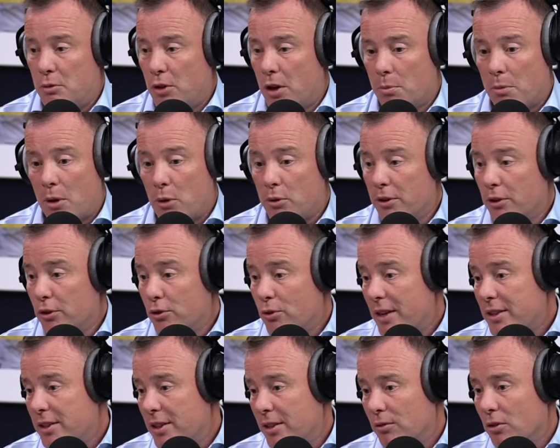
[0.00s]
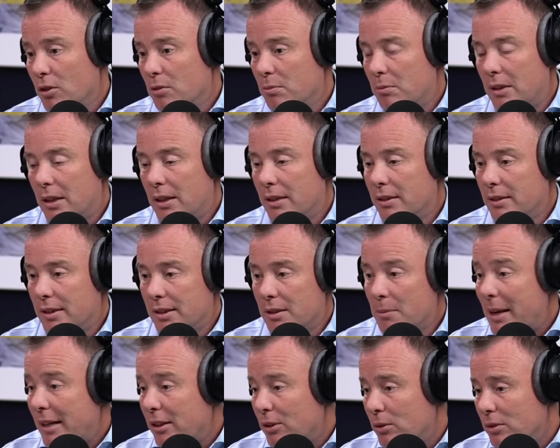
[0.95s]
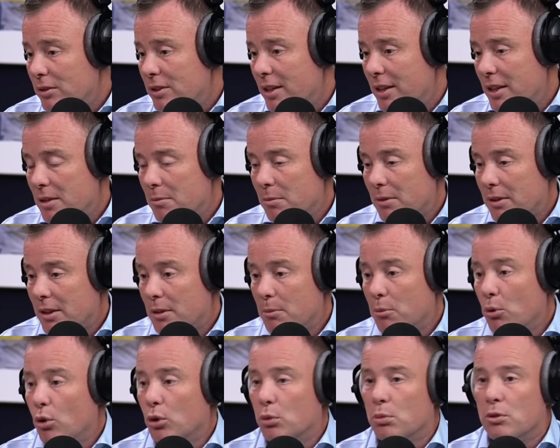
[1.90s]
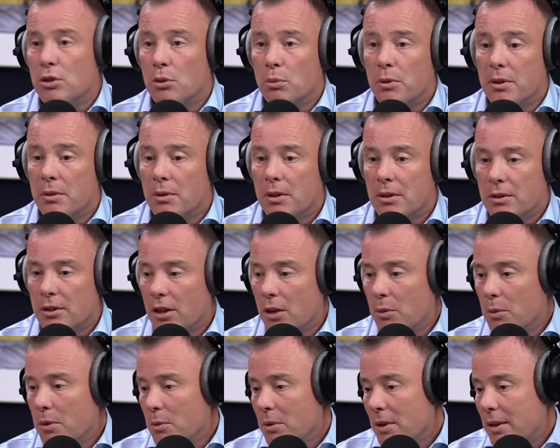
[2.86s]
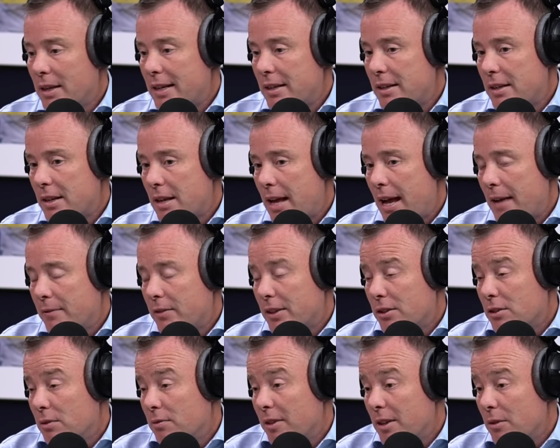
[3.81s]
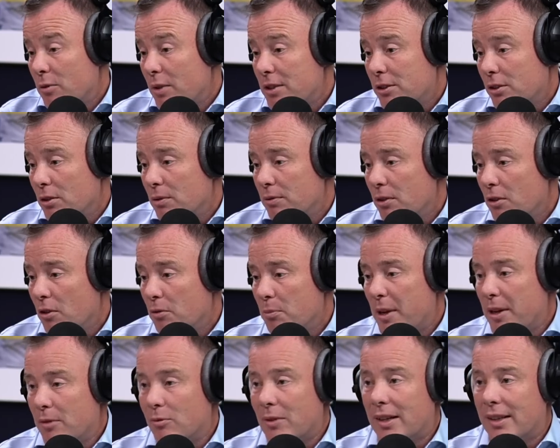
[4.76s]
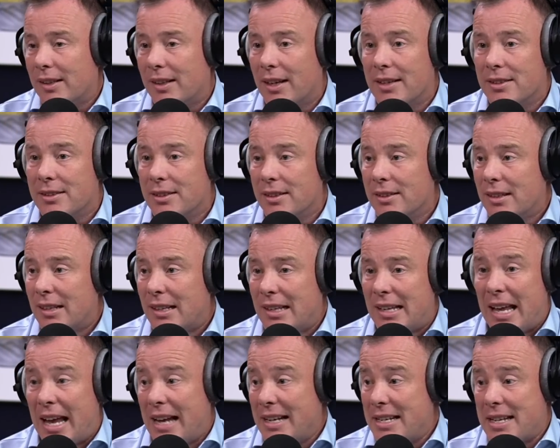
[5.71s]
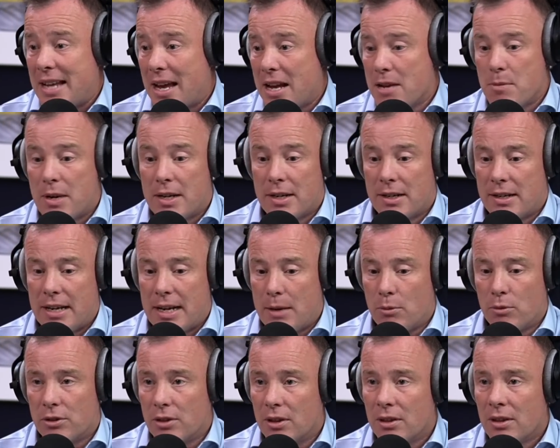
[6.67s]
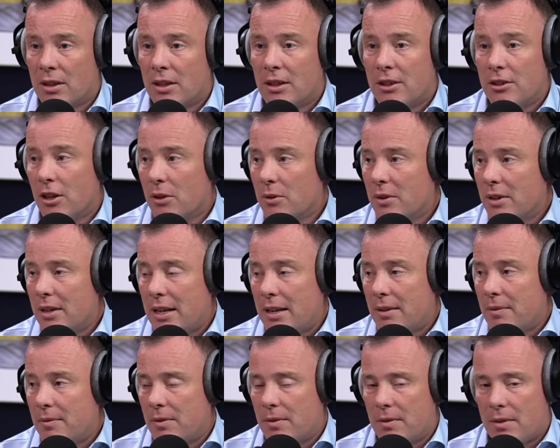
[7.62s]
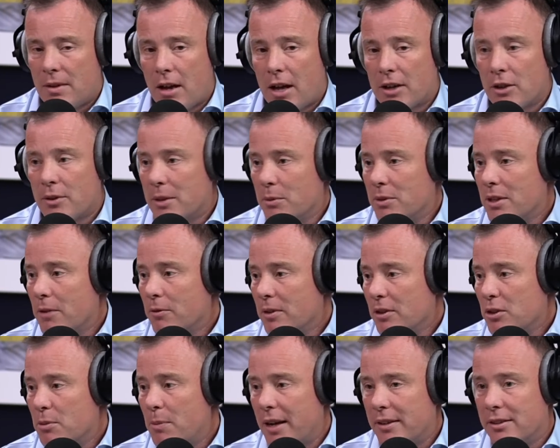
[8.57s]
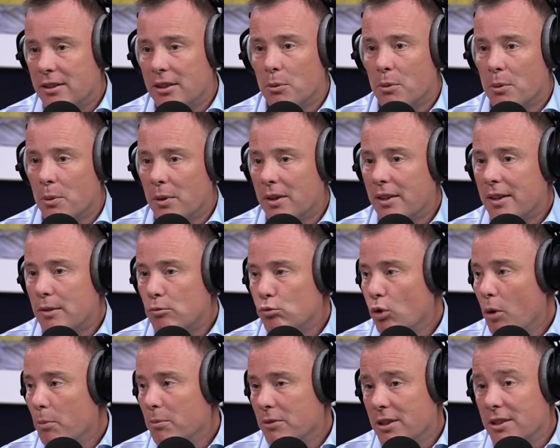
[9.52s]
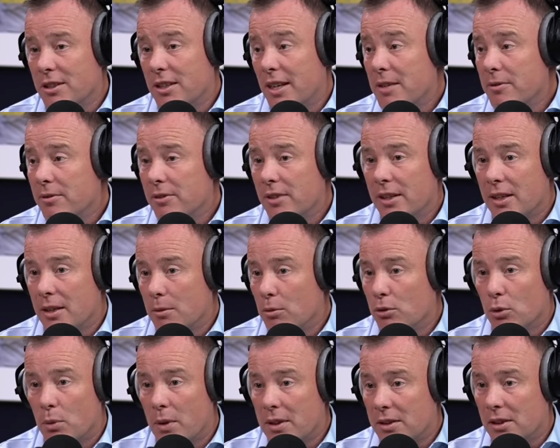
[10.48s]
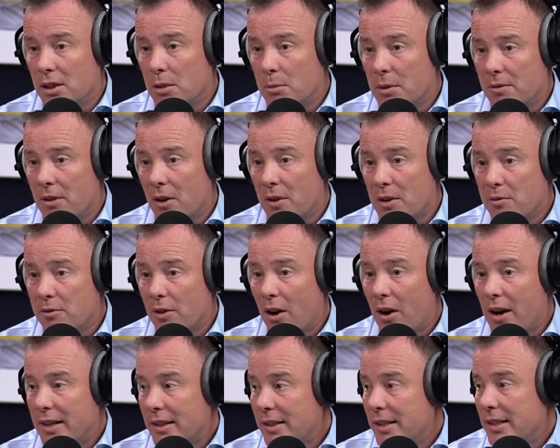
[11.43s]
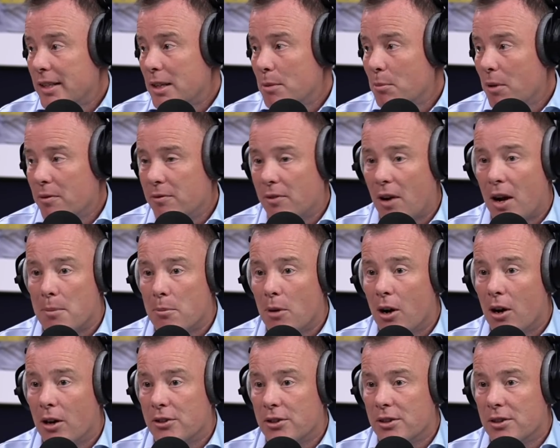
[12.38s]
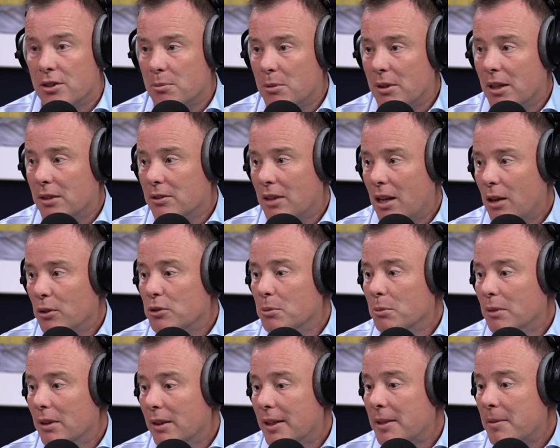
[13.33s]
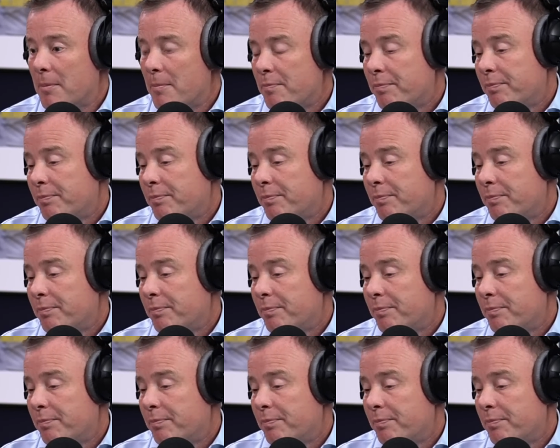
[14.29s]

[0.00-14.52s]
both in the dressing room and in the medical team and in the board, was that we were in having a severe risk of being relegated. And he came in and it was I don't think it was ever expected that we were going to then romp to safety. It was always going to be very fine, and he did it by fine margins. But ultimately,